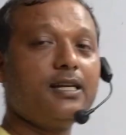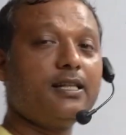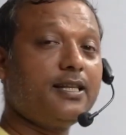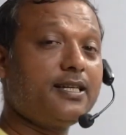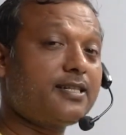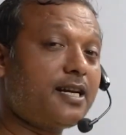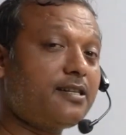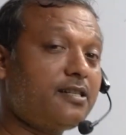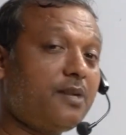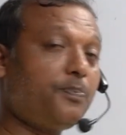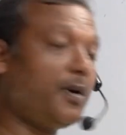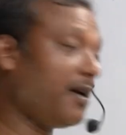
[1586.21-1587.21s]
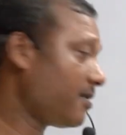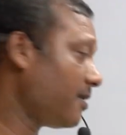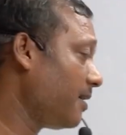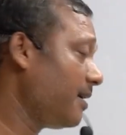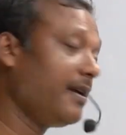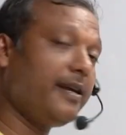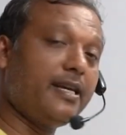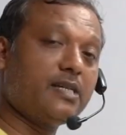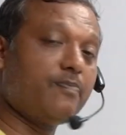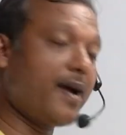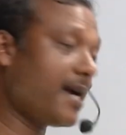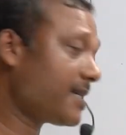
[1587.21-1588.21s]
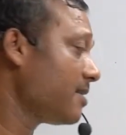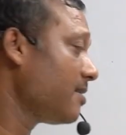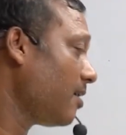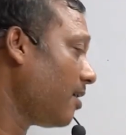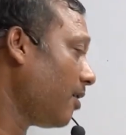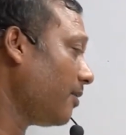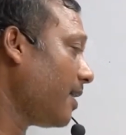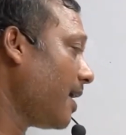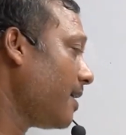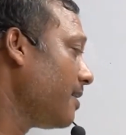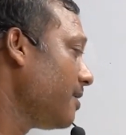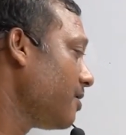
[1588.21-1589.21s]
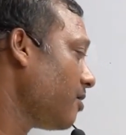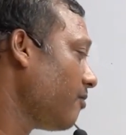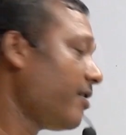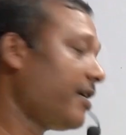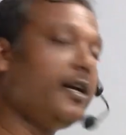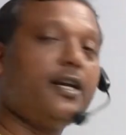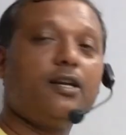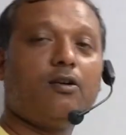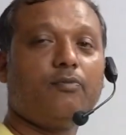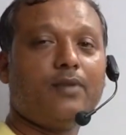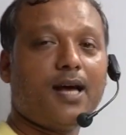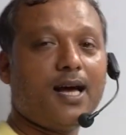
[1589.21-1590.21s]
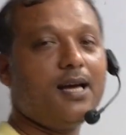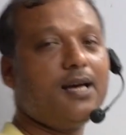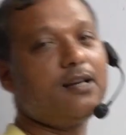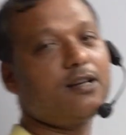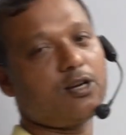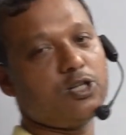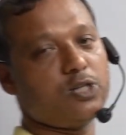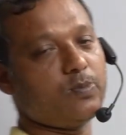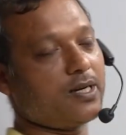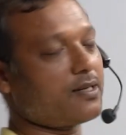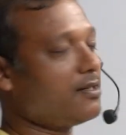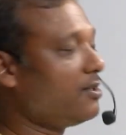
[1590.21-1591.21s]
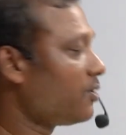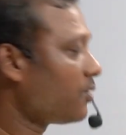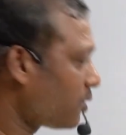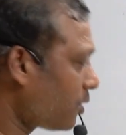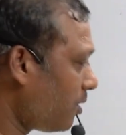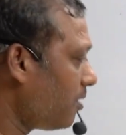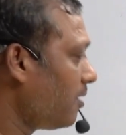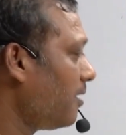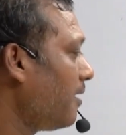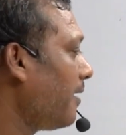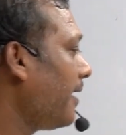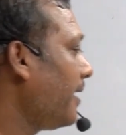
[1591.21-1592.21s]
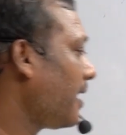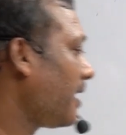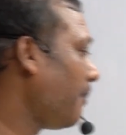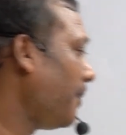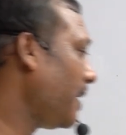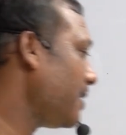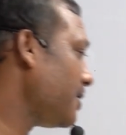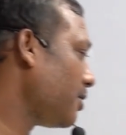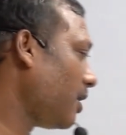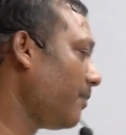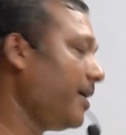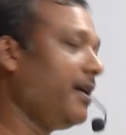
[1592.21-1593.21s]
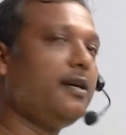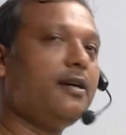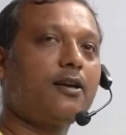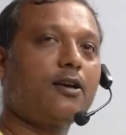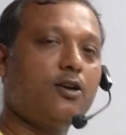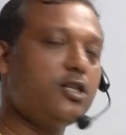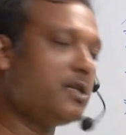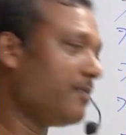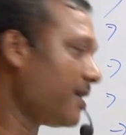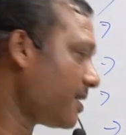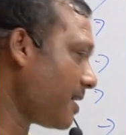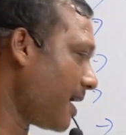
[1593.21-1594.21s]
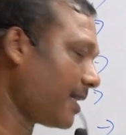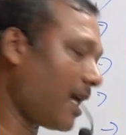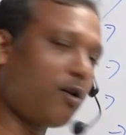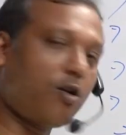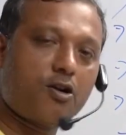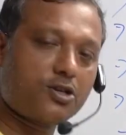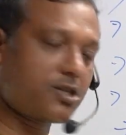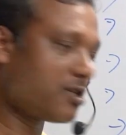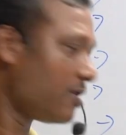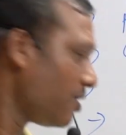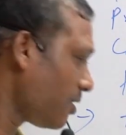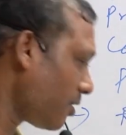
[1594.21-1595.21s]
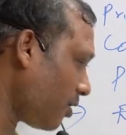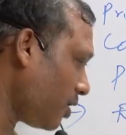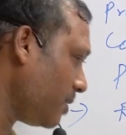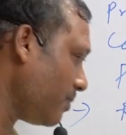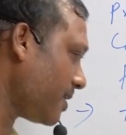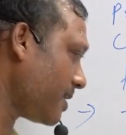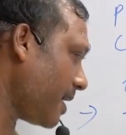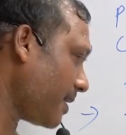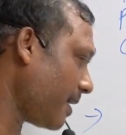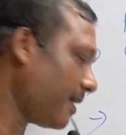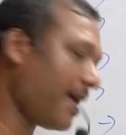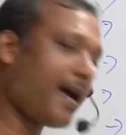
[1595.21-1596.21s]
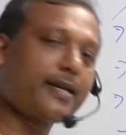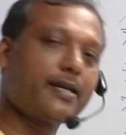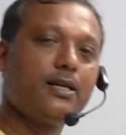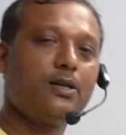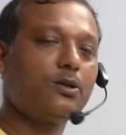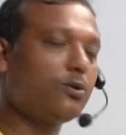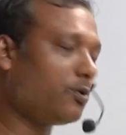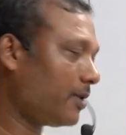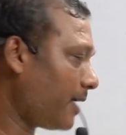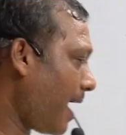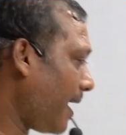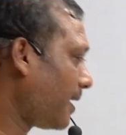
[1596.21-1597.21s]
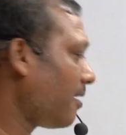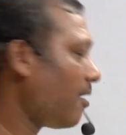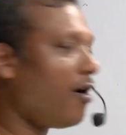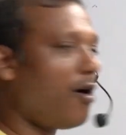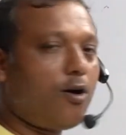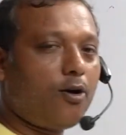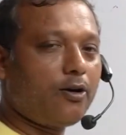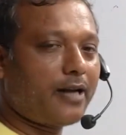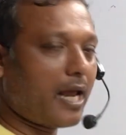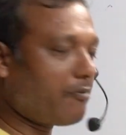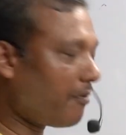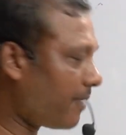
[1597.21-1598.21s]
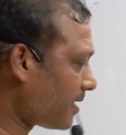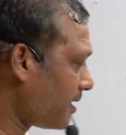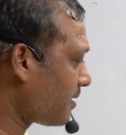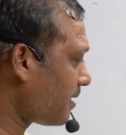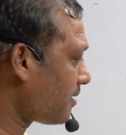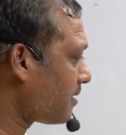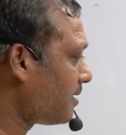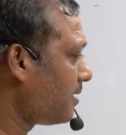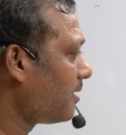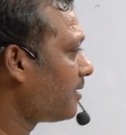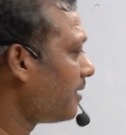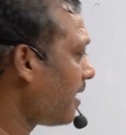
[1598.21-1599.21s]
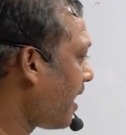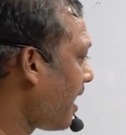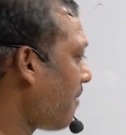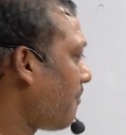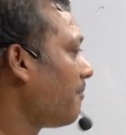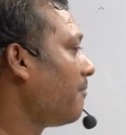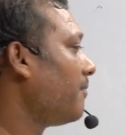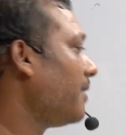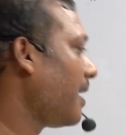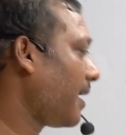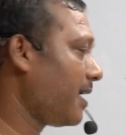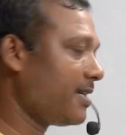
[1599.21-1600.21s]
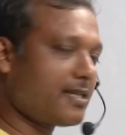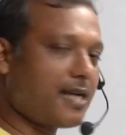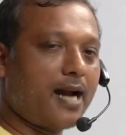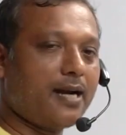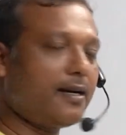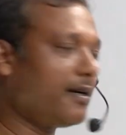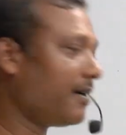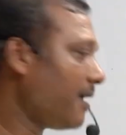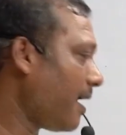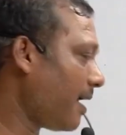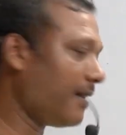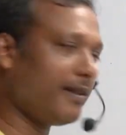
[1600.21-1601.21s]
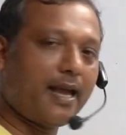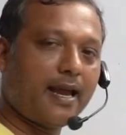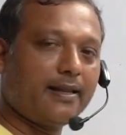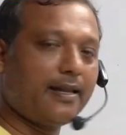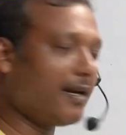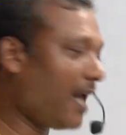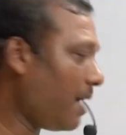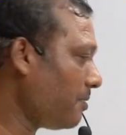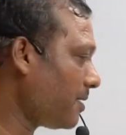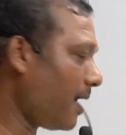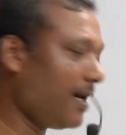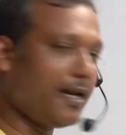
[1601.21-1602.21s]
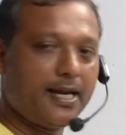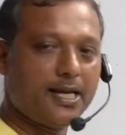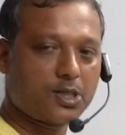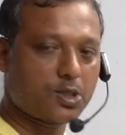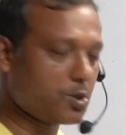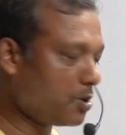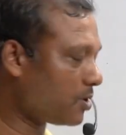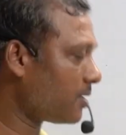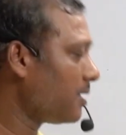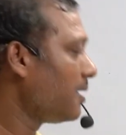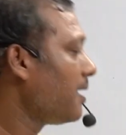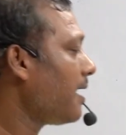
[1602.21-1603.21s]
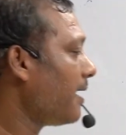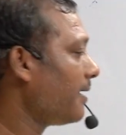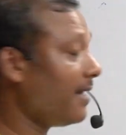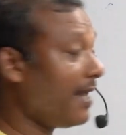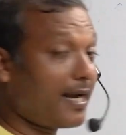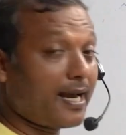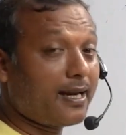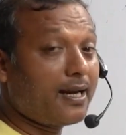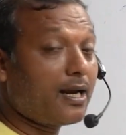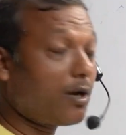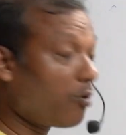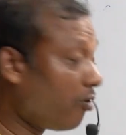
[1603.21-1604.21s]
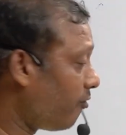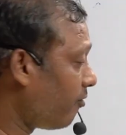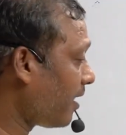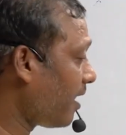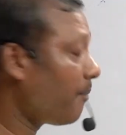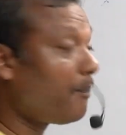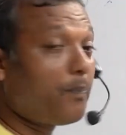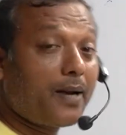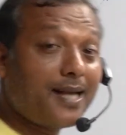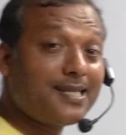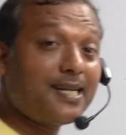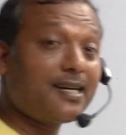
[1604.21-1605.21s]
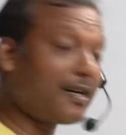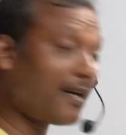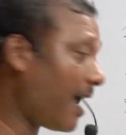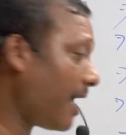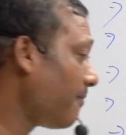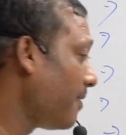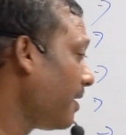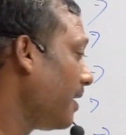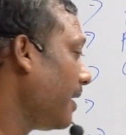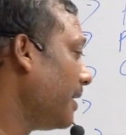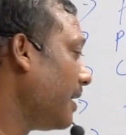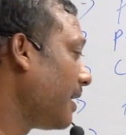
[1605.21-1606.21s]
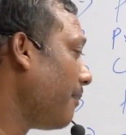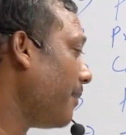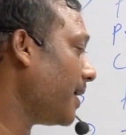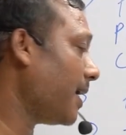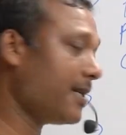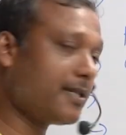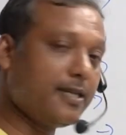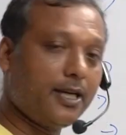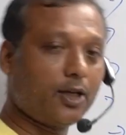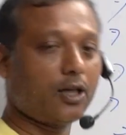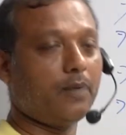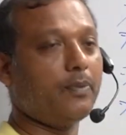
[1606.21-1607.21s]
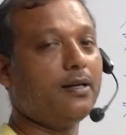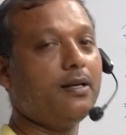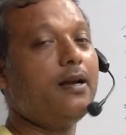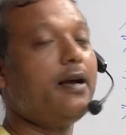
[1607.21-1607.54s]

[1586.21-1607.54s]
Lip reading: The structure of production is based on the sovereignty of the consumer. So, in a capitalist economy, consumers are the lords. Consumers are there to take all type of decisions. They can stand. The lifestyle is good, and they can go for a pleasant life in a capitalist economy.